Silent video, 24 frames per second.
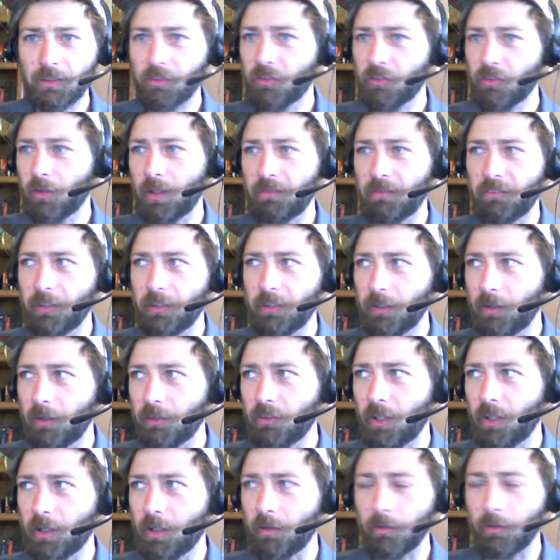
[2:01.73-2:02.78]
so I
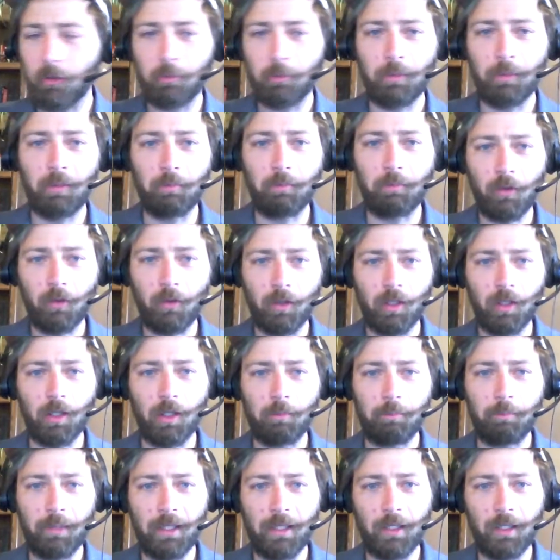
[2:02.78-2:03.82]
figure I'll talk a little bit
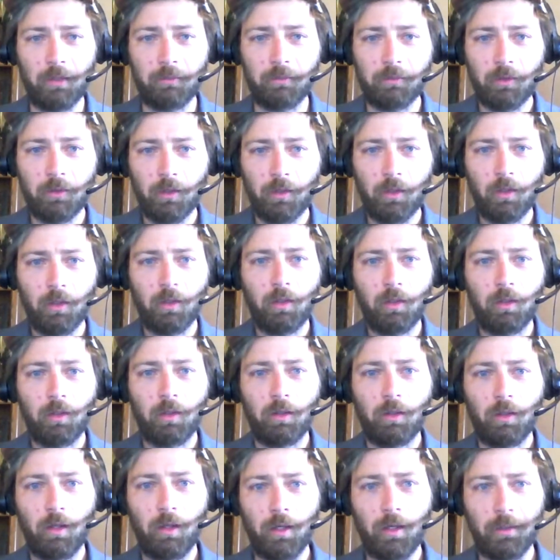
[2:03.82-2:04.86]
more about
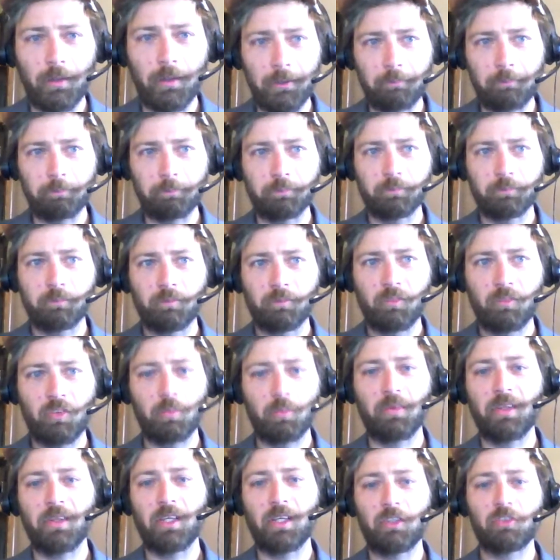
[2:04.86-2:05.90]

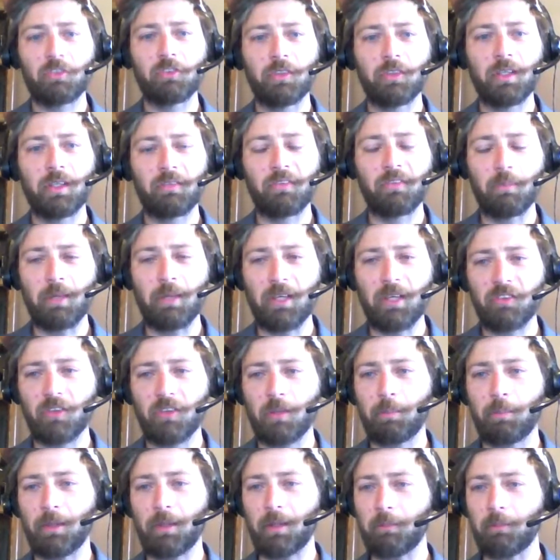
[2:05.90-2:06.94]
some of the history of the
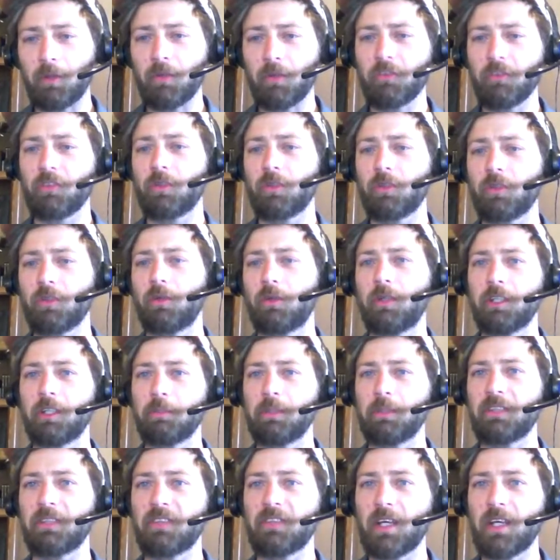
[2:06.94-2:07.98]
Mesa, but I'm also going
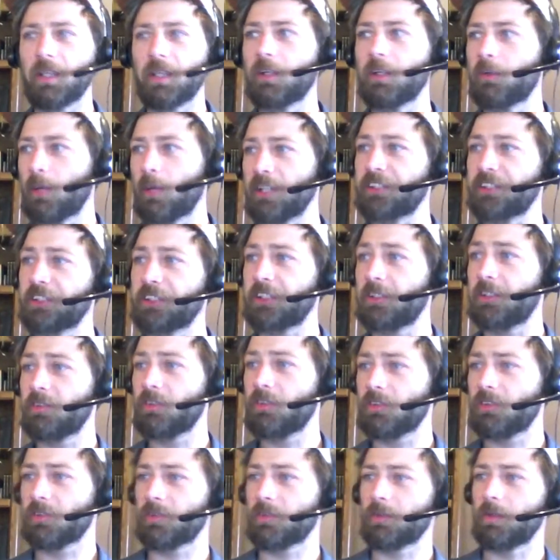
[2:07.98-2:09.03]
to be taking
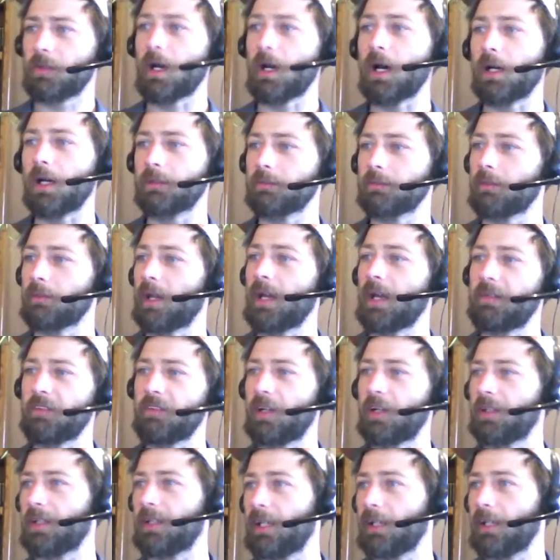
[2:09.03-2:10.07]
questions live
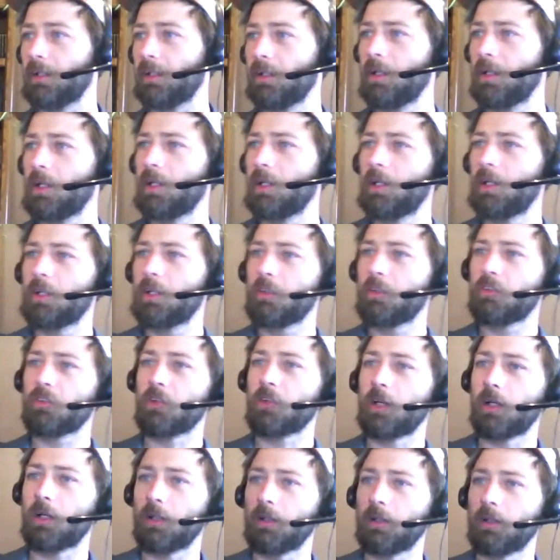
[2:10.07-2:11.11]
on air.
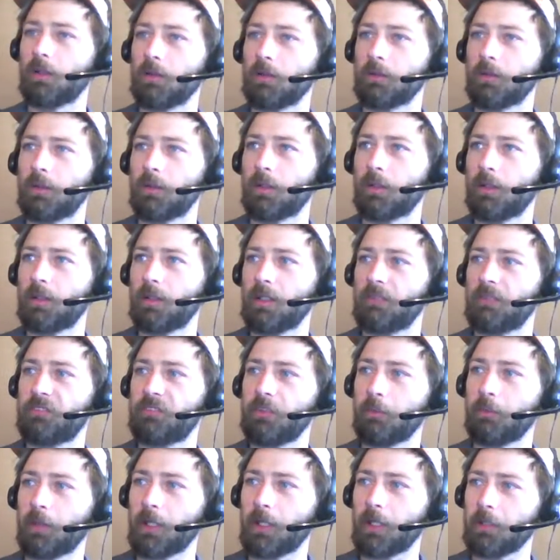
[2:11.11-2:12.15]
So
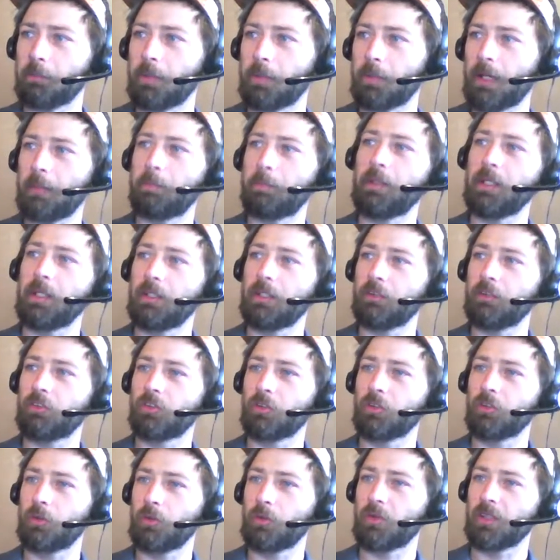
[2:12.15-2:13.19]
if you want to pop
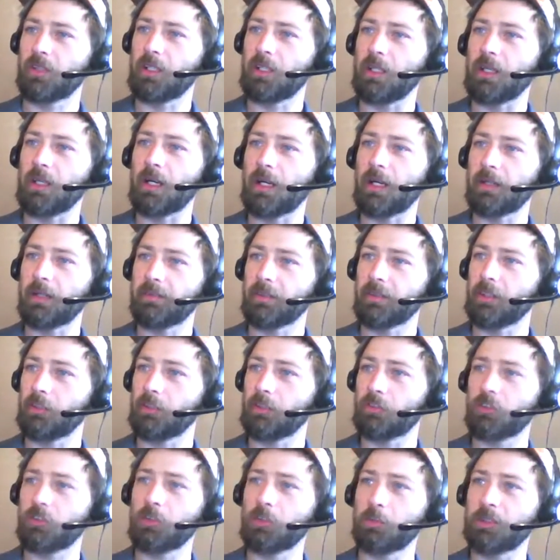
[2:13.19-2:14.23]
into the
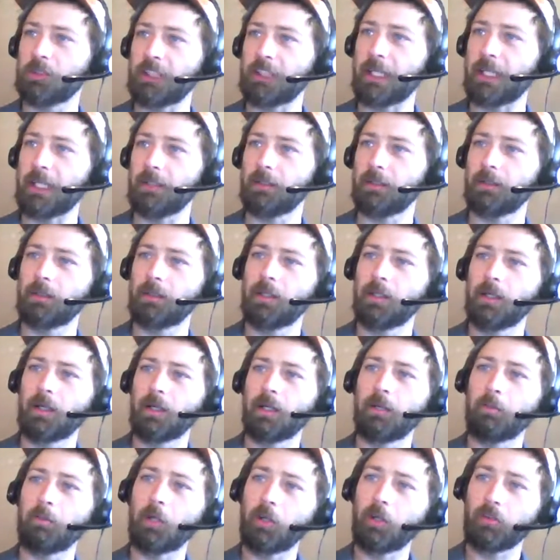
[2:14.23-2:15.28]
YouTube chat,
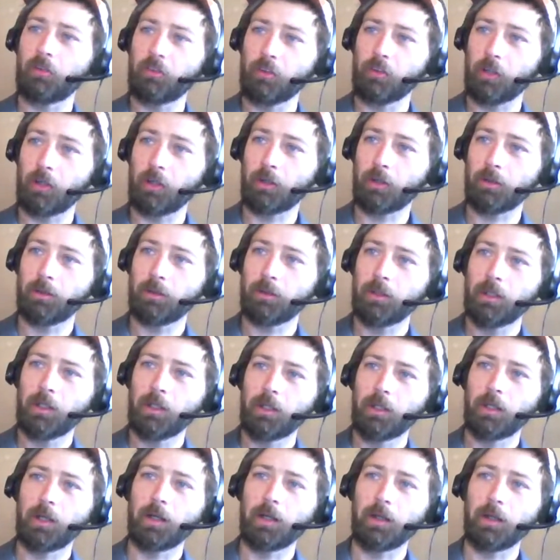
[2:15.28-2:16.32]
I'm also
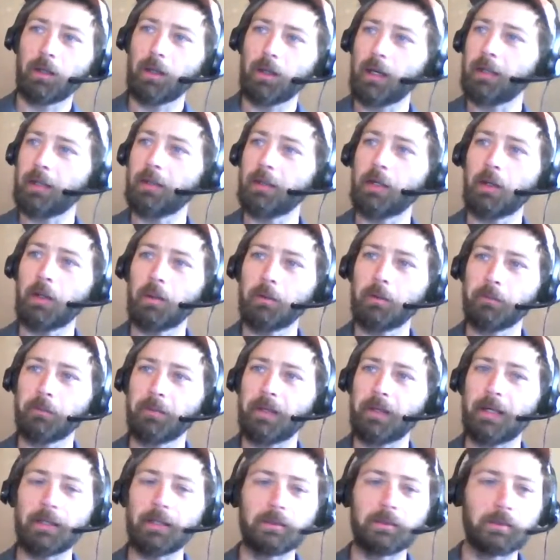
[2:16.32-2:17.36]
I know
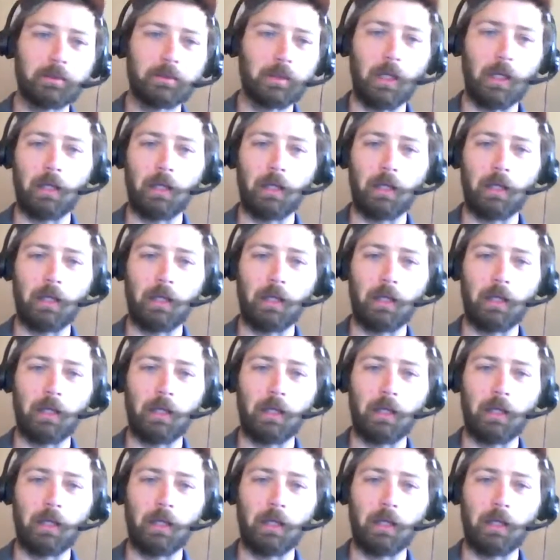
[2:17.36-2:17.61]
that